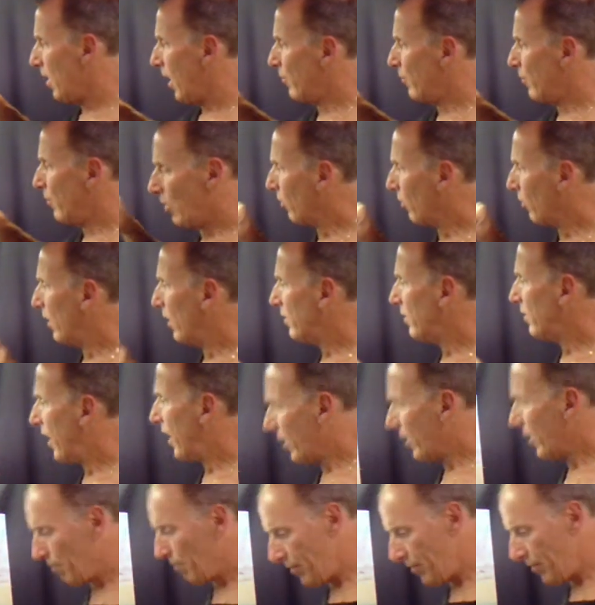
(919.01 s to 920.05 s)
And if you don't like
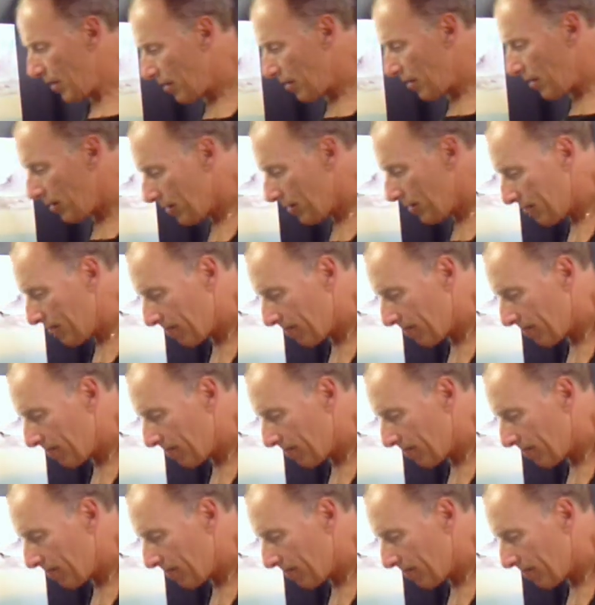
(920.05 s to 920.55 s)
that up there,